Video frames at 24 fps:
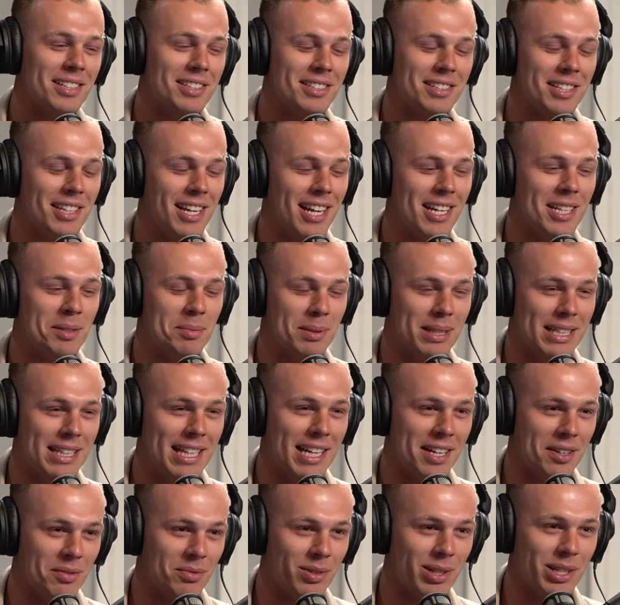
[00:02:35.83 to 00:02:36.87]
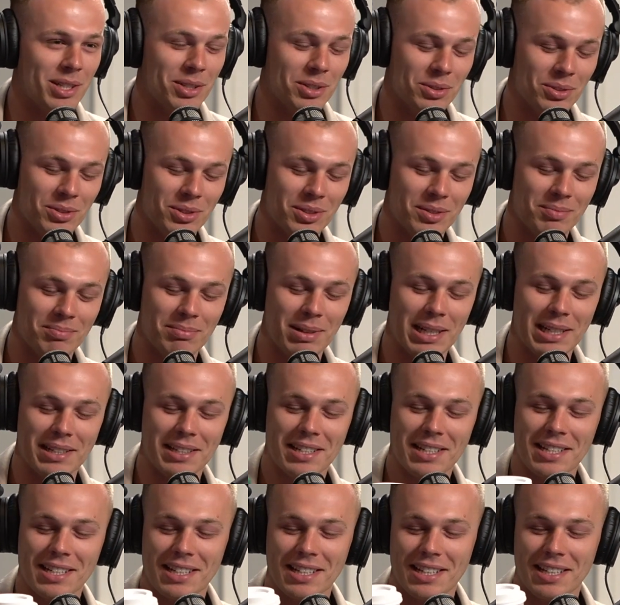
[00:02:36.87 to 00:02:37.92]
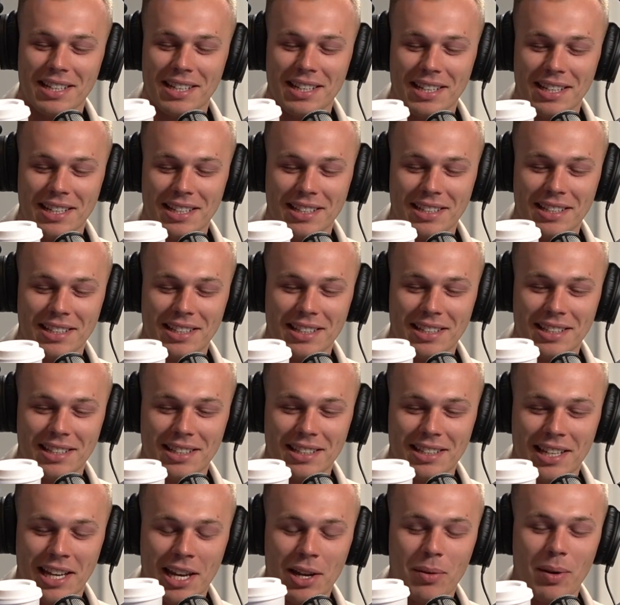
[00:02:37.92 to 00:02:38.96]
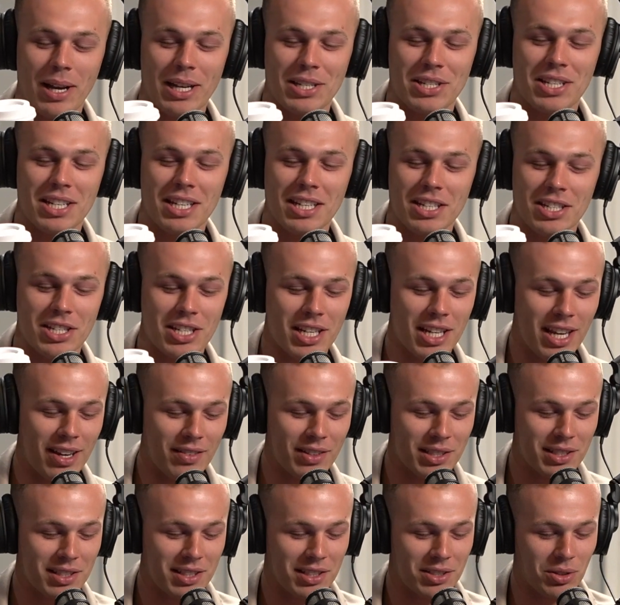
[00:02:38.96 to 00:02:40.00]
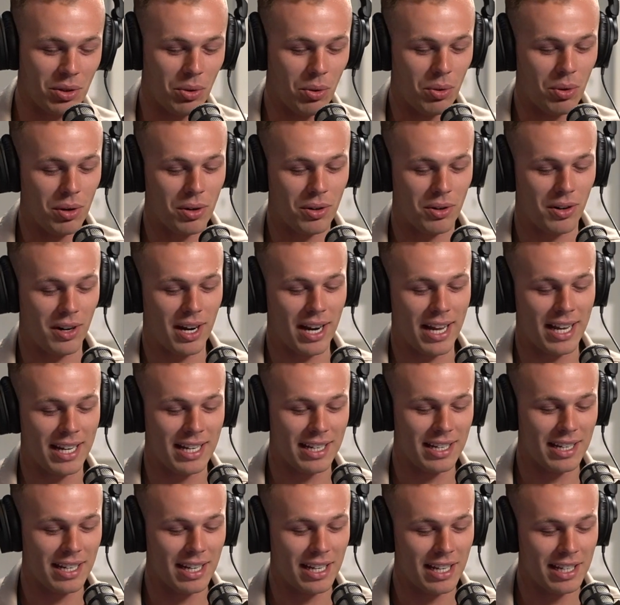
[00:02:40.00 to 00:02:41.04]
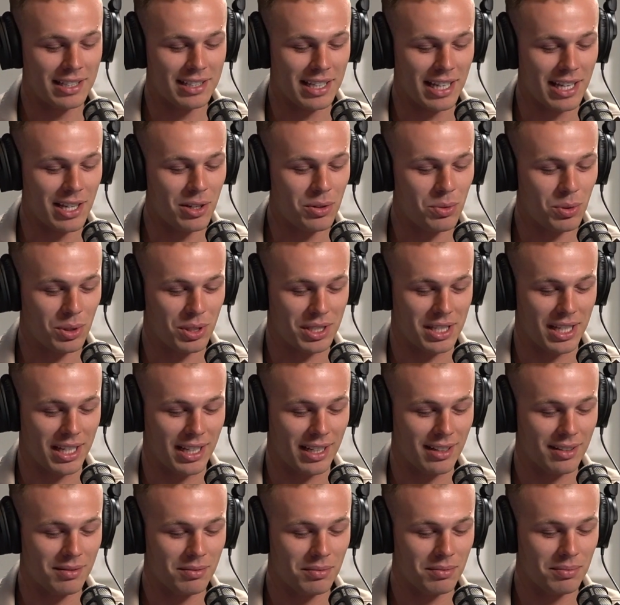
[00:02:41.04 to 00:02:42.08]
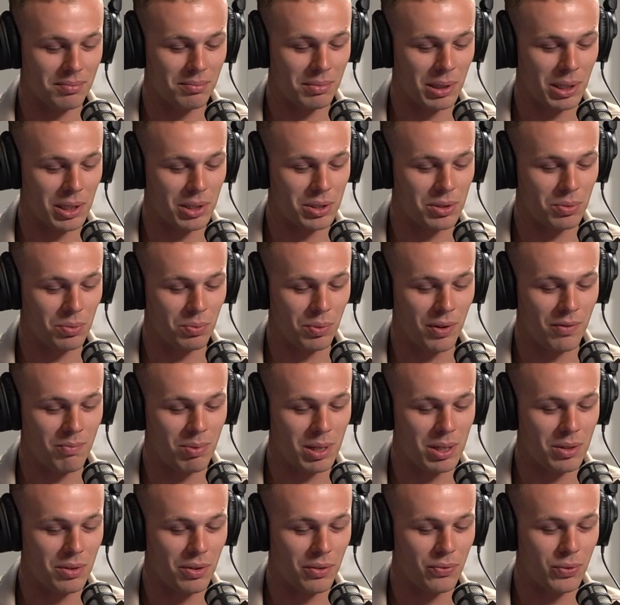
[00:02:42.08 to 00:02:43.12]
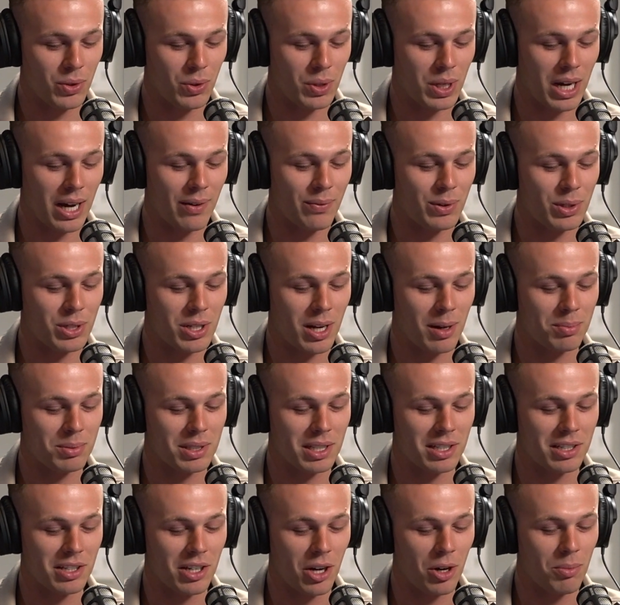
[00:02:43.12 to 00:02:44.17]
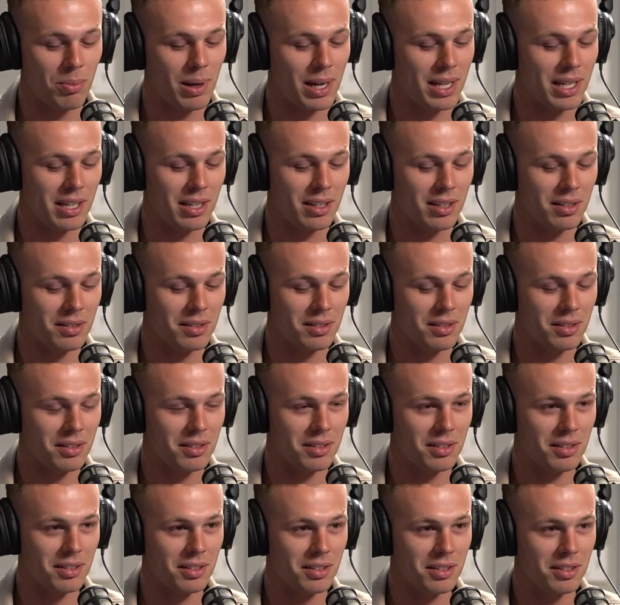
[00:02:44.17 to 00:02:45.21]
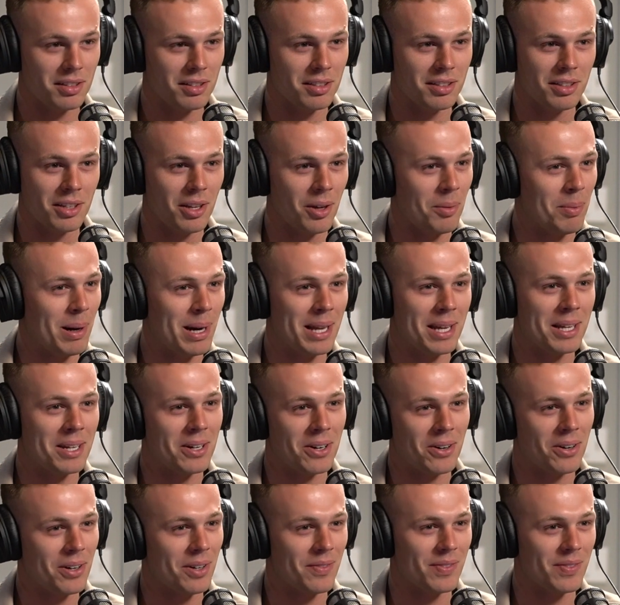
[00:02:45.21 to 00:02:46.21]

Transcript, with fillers: Because today's been the day of redos. But yeah. anyway, she she gave us this order, and it's interesting because we've been to a few coffee shops and nobody Nobody had heard